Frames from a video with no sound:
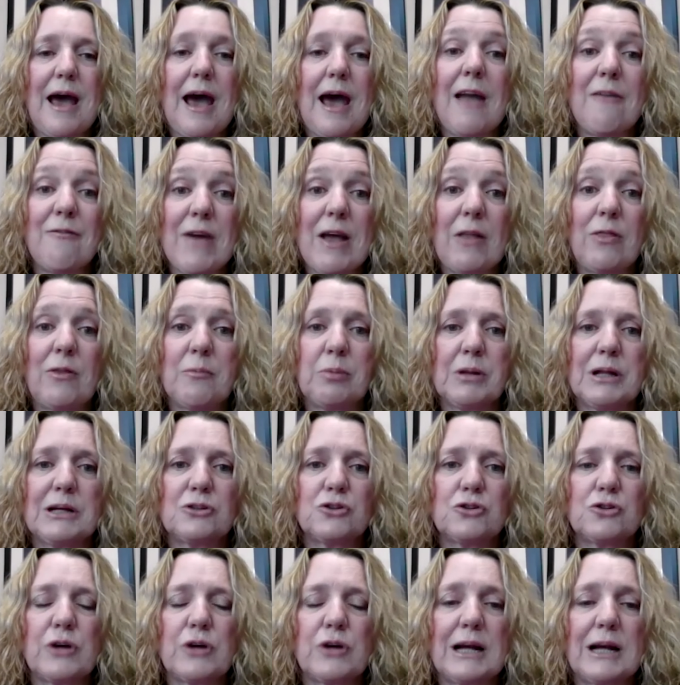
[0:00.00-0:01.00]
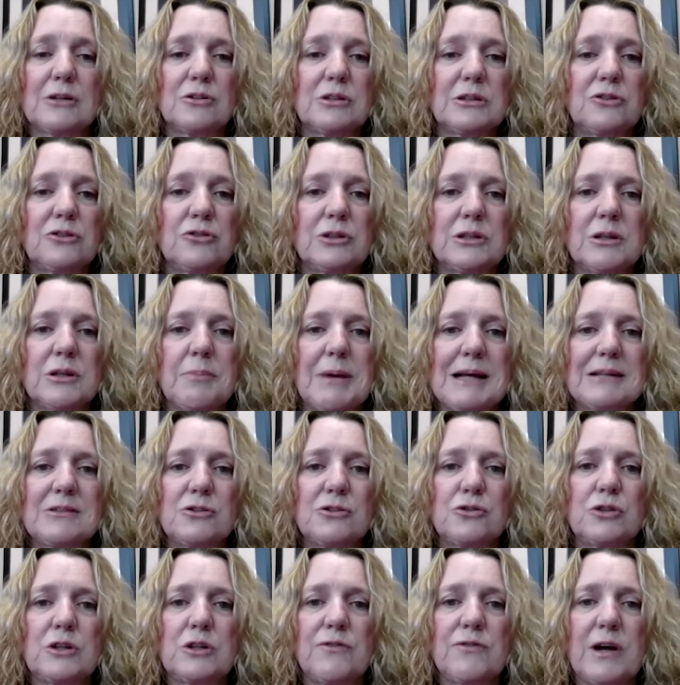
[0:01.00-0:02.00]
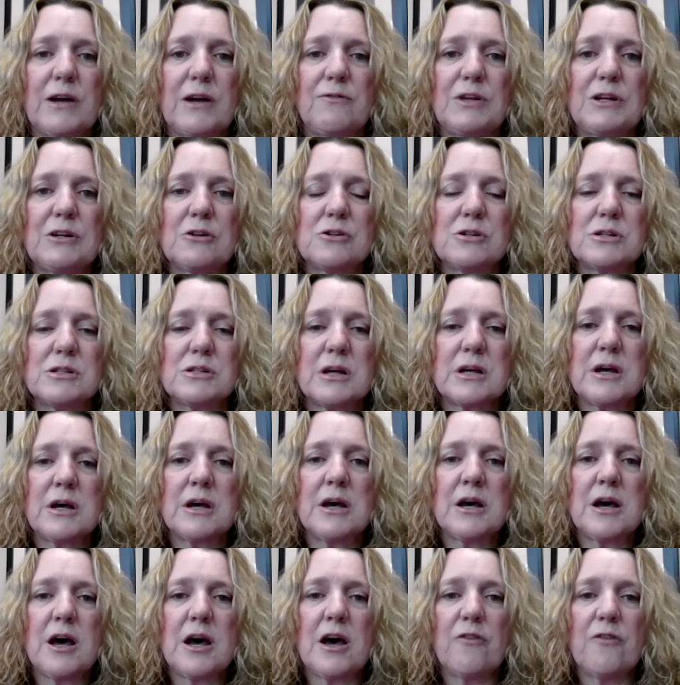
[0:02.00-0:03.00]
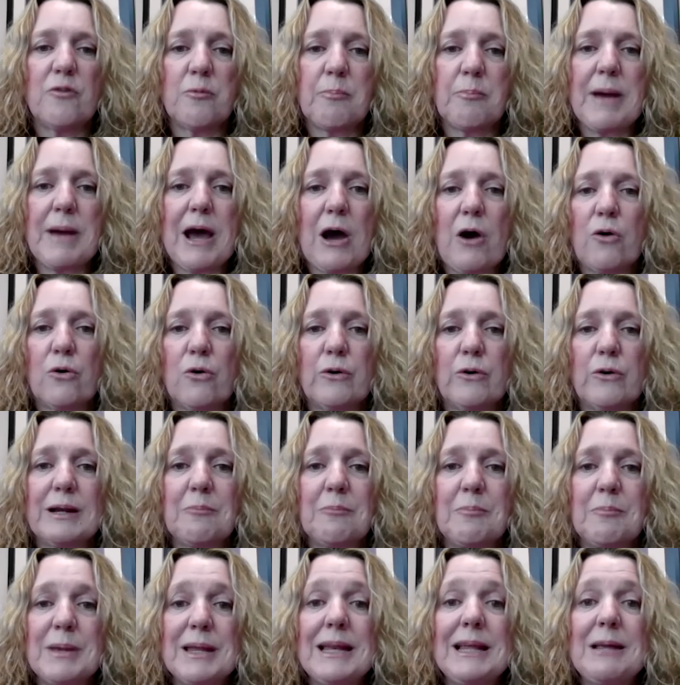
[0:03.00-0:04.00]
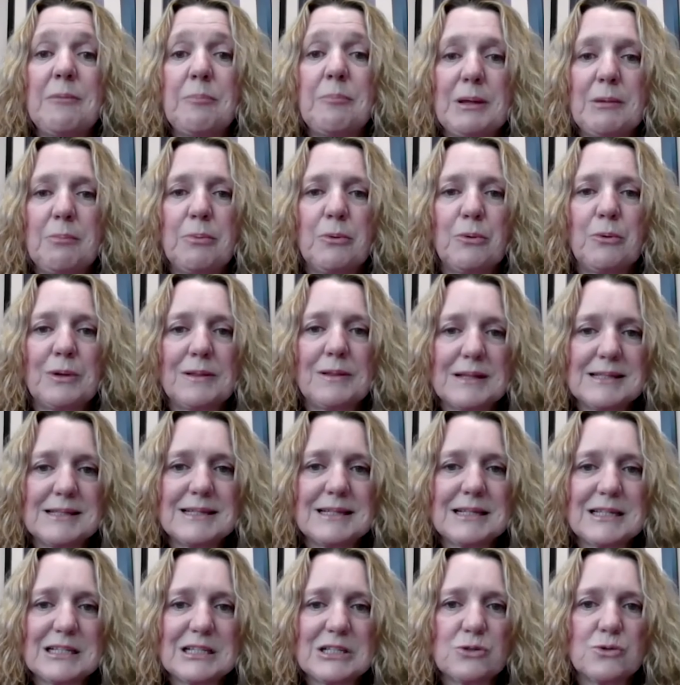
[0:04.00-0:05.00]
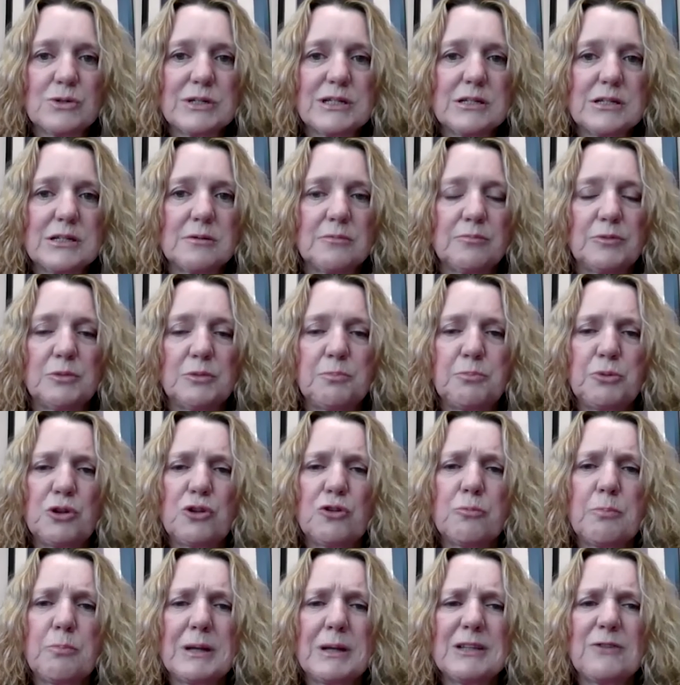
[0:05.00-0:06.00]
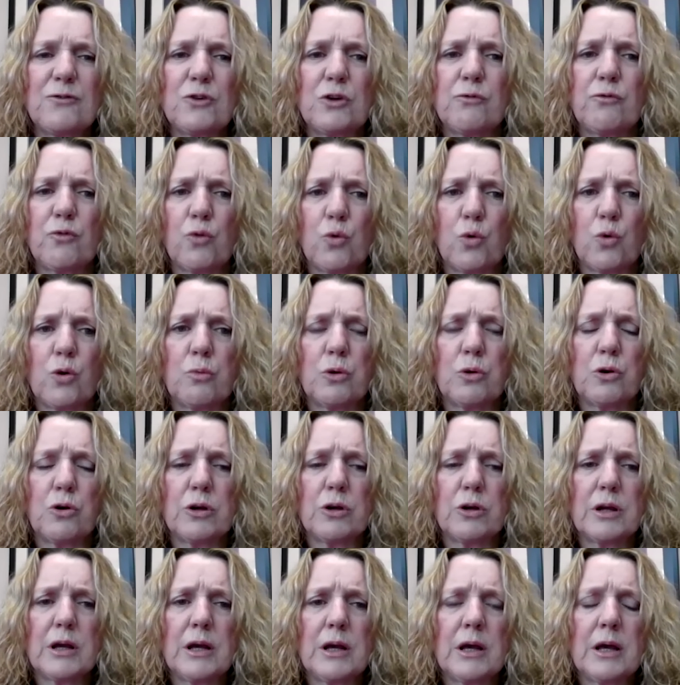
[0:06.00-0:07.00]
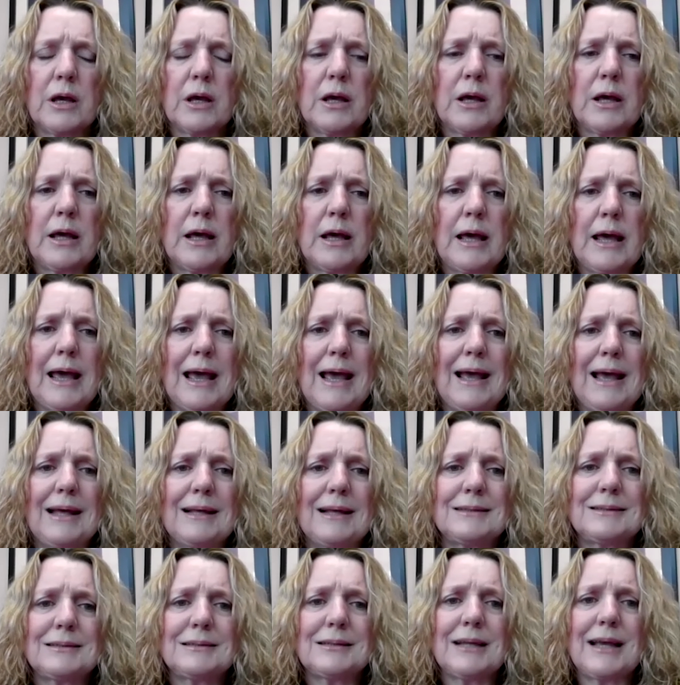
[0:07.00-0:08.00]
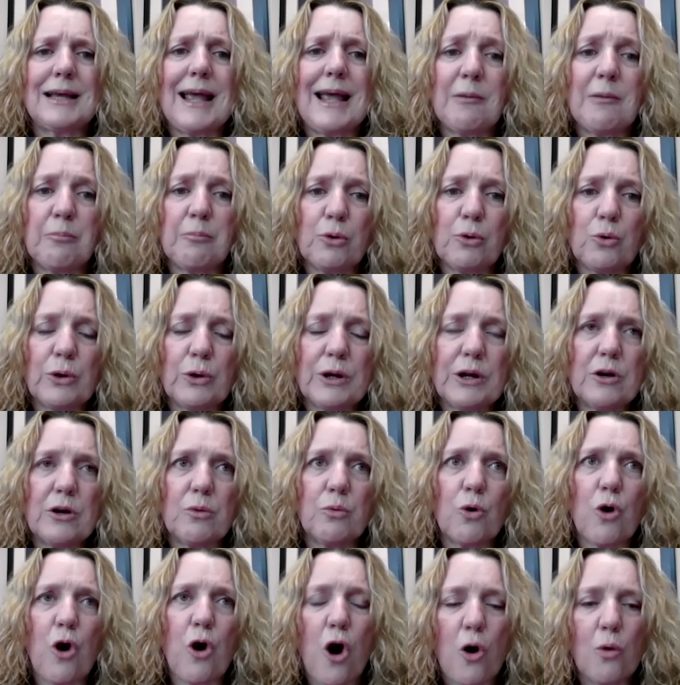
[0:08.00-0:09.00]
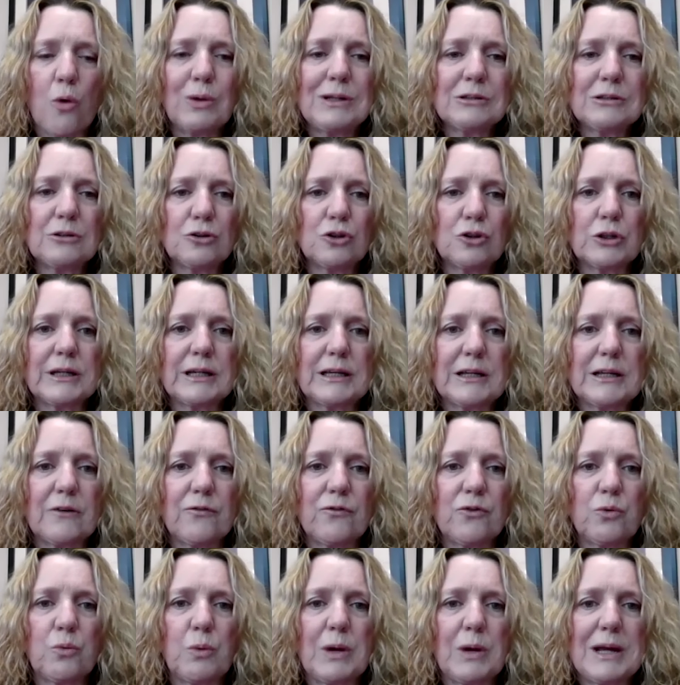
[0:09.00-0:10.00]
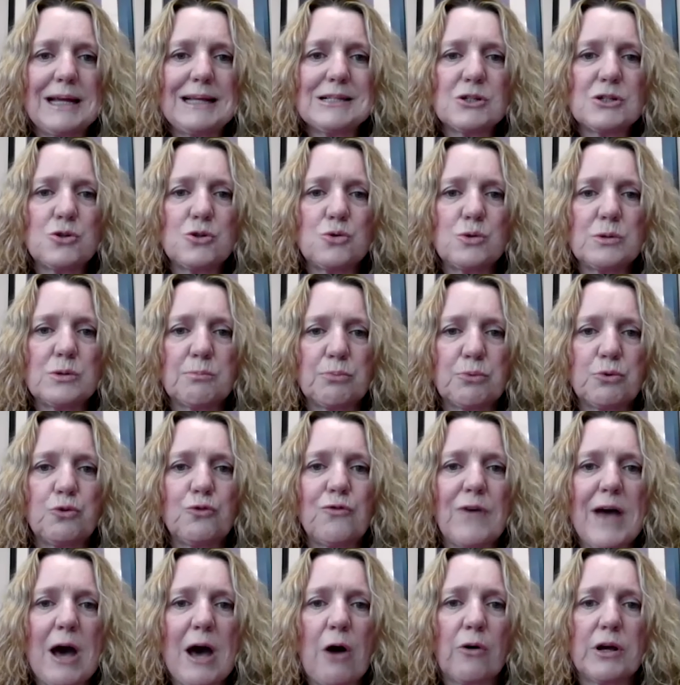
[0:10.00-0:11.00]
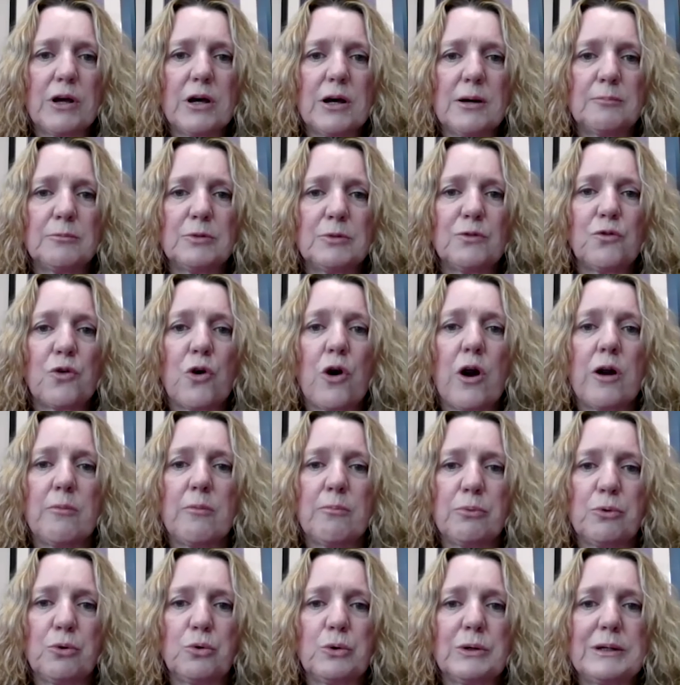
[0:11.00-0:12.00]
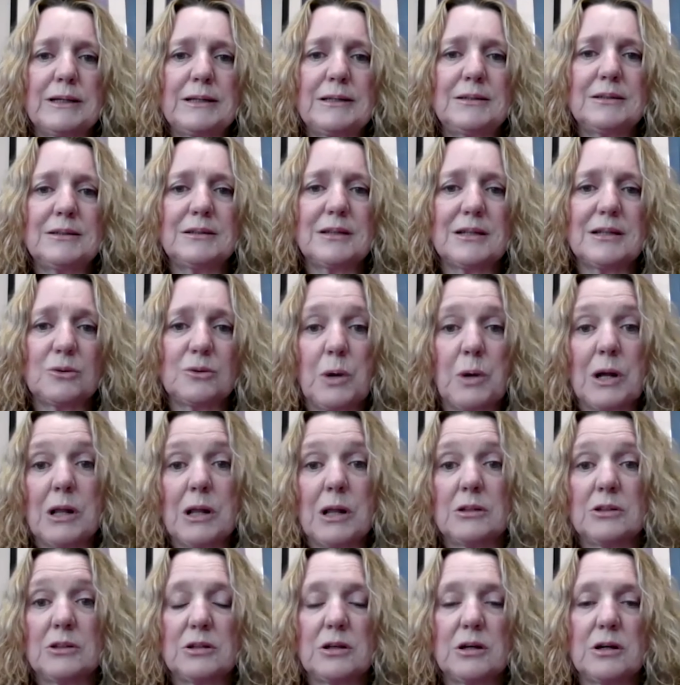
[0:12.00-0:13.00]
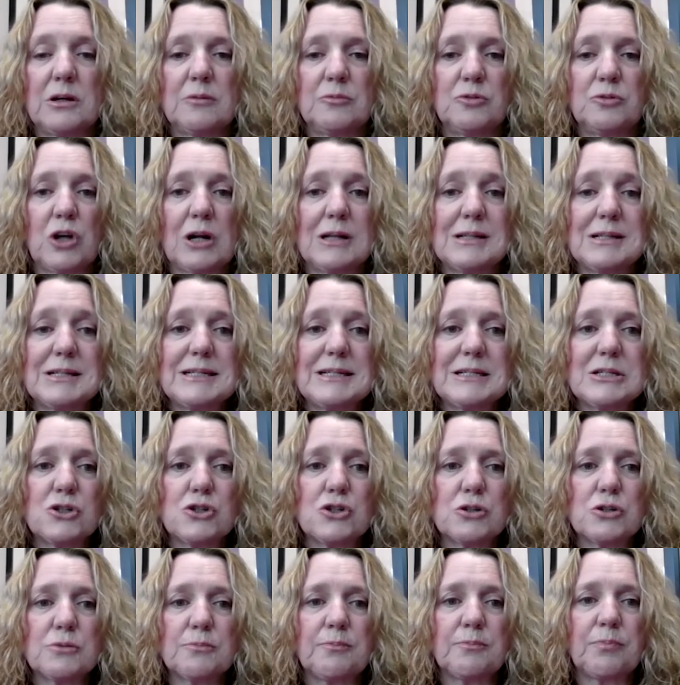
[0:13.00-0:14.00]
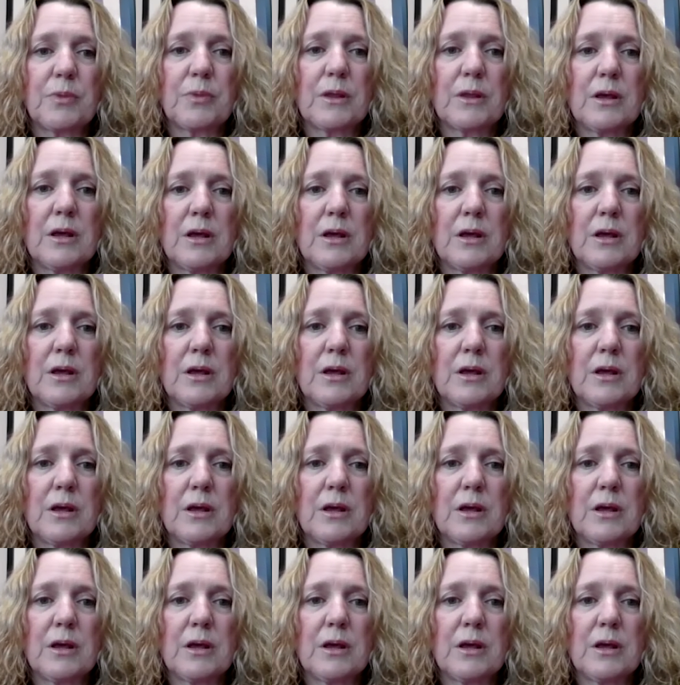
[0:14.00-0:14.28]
I've had the pleasure actually during the past 35 years of empowering many people in this industry to put their best foot forward. As an employer, we're always looking for ways to improve outcomes for our employees as well as Johns Eastern.